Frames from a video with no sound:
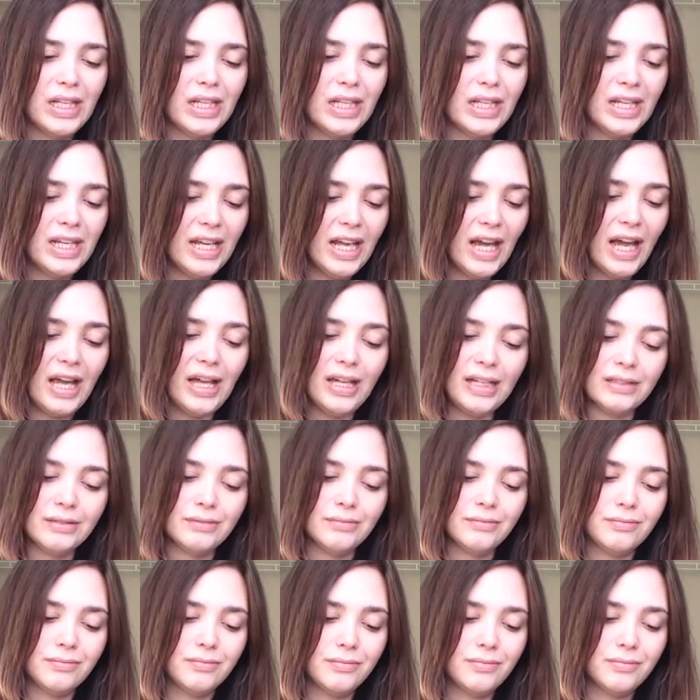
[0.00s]
yeah,
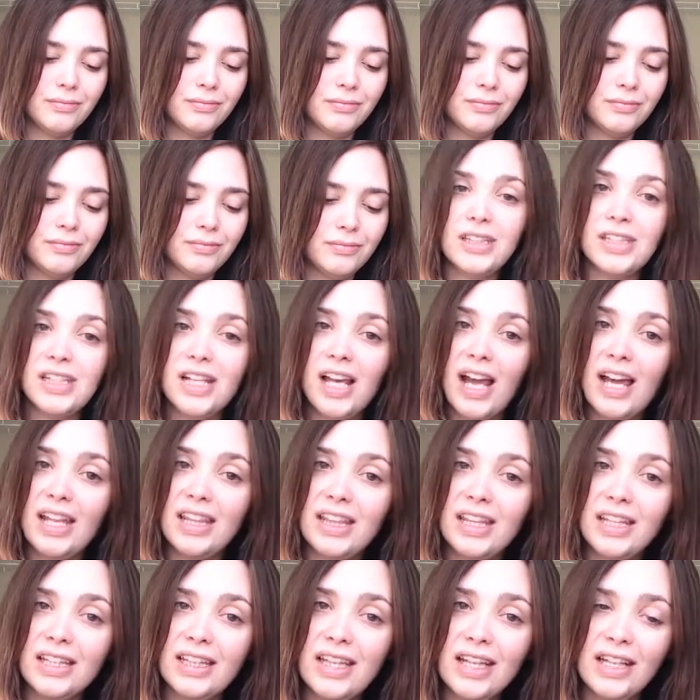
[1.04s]
I
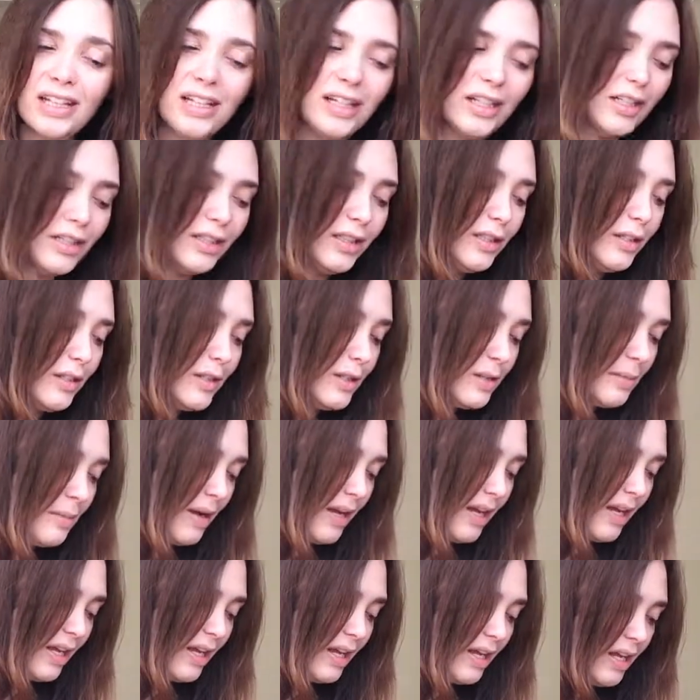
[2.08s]
think that concludes
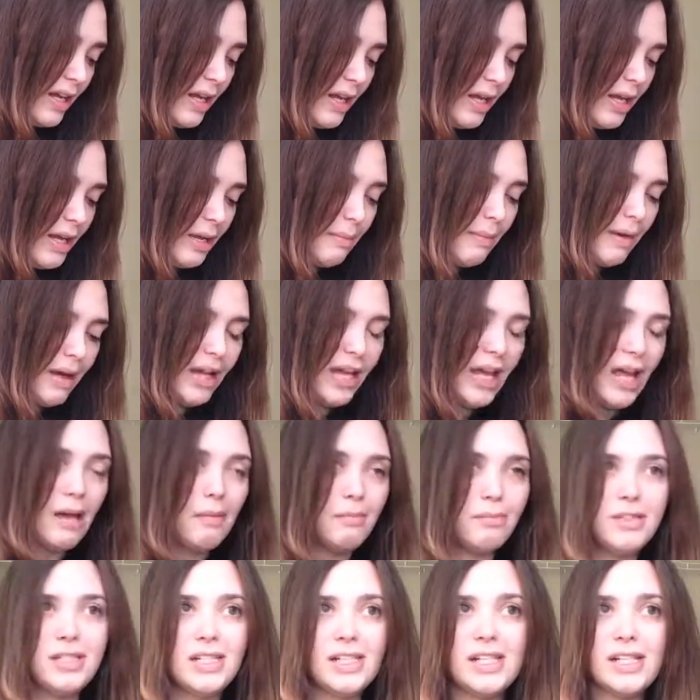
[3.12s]
my
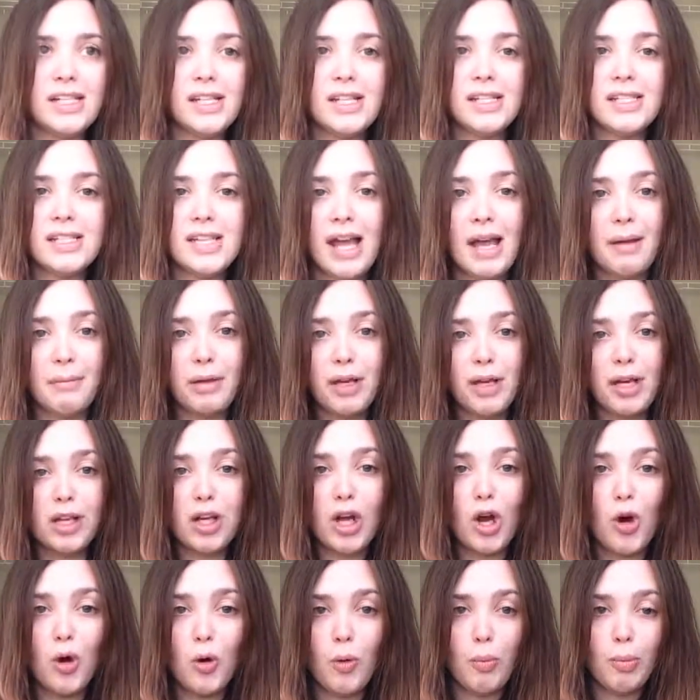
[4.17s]
empties. I'm gonna
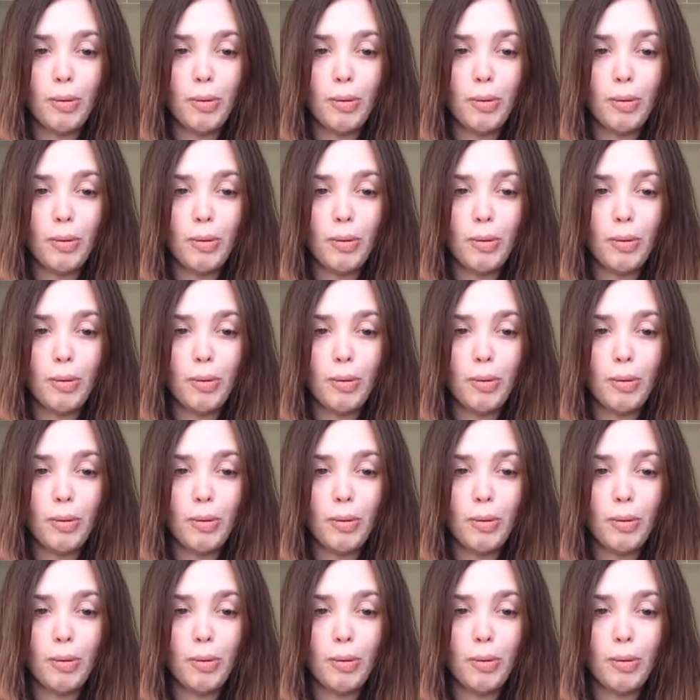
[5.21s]
go